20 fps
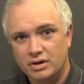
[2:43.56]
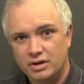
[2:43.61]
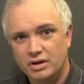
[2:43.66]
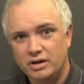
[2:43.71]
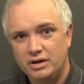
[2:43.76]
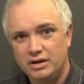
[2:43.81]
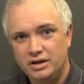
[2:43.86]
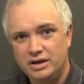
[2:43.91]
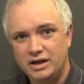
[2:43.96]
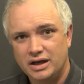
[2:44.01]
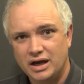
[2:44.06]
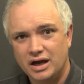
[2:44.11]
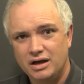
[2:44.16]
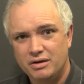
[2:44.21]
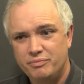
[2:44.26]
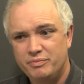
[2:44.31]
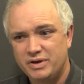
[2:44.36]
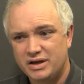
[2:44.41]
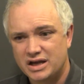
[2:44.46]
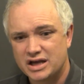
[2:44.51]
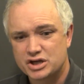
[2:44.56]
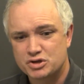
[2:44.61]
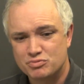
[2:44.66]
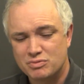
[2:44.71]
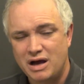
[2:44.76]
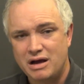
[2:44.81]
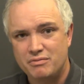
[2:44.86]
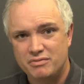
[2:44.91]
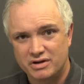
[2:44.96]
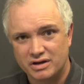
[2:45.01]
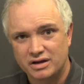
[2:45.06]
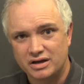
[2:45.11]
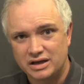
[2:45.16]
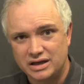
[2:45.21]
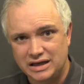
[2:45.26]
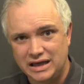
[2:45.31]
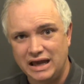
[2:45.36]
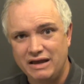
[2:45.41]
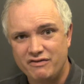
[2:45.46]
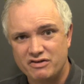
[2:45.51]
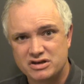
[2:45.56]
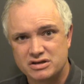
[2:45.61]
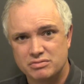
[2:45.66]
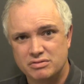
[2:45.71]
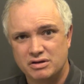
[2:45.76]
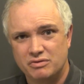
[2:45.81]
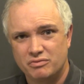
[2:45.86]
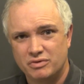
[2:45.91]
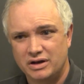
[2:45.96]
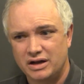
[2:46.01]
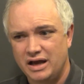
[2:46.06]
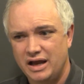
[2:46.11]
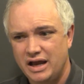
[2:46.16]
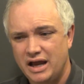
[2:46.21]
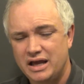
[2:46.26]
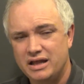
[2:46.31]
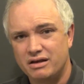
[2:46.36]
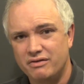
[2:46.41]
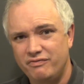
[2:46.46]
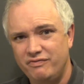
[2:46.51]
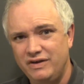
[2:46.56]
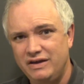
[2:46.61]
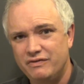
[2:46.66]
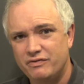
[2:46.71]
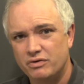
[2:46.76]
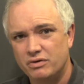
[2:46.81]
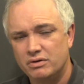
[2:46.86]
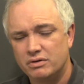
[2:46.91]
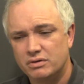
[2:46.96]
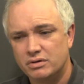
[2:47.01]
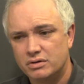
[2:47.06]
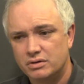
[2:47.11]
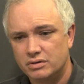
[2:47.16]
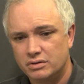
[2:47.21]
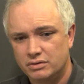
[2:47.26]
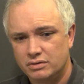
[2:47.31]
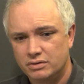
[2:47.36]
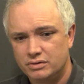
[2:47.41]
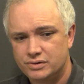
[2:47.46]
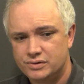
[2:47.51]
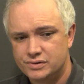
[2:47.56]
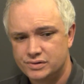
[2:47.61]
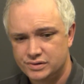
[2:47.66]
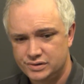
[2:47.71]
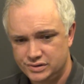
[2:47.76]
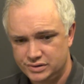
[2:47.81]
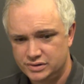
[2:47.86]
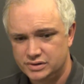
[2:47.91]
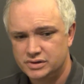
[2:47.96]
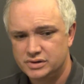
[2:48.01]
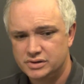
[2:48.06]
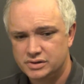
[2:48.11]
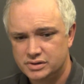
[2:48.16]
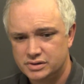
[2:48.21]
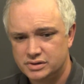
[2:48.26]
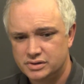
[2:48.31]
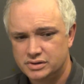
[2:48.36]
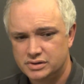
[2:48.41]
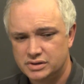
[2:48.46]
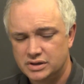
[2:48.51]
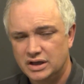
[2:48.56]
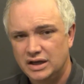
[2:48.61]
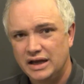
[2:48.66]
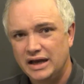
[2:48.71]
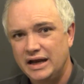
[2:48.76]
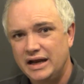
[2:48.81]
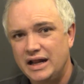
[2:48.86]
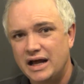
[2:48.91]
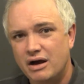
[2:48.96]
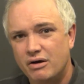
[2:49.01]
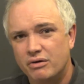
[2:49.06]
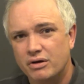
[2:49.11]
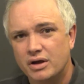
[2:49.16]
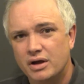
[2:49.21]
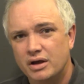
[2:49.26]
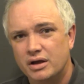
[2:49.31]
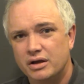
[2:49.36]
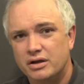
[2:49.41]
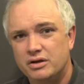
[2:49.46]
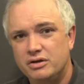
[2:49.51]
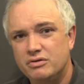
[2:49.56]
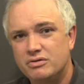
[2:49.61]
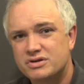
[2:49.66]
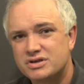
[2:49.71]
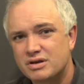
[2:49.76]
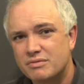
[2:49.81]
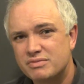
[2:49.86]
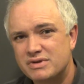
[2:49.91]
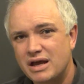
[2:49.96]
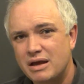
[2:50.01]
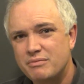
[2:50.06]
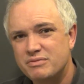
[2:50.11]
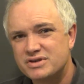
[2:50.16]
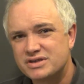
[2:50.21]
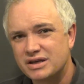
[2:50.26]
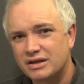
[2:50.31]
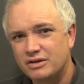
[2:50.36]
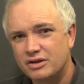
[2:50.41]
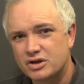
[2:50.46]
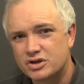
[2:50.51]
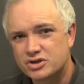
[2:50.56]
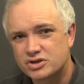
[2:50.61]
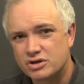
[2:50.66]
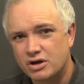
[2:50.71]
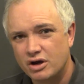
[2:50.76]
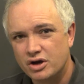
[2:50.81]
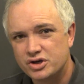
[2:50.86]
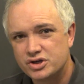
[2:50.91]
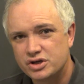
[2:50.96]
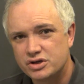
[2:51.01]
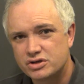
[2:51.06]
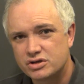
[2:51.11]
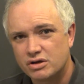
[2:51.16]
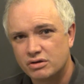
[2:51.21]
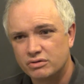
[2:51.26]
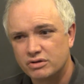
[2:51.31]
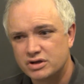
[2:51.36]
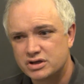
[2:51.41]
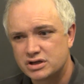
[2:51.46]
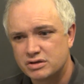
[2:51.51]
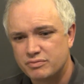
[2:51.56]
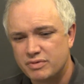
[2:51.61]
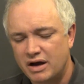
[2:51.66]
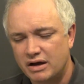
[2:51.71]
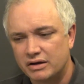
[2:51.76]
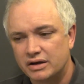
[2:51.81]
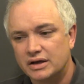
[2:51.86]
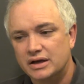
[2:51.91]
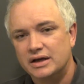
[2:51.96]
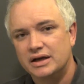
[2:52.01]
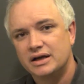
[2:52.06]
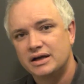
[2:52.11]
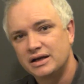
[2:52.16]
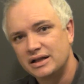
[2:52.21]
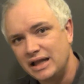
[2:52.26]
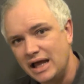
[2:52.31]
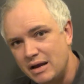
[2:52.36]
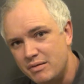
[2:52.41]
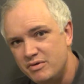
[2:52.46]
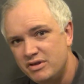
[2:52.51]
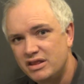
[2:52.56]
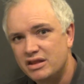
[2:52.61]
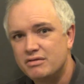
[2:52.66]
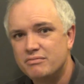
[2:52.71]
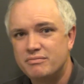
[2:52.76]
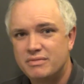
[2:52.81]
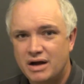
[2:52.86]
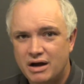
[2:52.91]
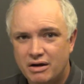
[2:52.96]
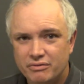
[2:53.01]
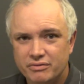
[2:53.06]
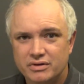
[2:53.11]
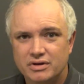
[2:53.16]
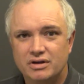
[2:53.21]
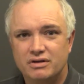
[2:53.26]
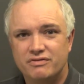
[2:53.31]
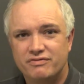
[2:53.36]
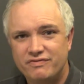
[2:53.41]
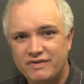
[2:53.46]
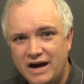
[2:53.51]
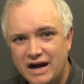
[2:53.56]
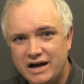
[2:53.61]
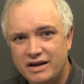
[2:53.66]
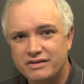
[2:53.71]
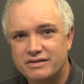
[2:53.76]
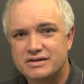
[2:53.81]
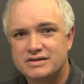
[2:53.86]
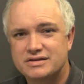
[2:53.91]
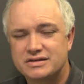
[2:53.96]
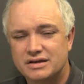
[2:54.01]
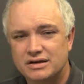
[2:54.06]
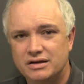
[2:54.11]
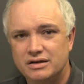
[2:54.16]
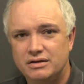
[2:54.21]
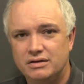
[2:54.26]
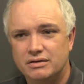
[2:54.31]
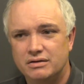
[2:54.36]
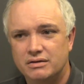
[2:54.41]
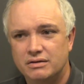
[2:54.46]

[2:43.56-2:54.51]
Yeah, because Mama gave it to me when I had a fever." "Uh-huh. And how you sometimes sing the song she told us about climbing the mountain and finding the sun?"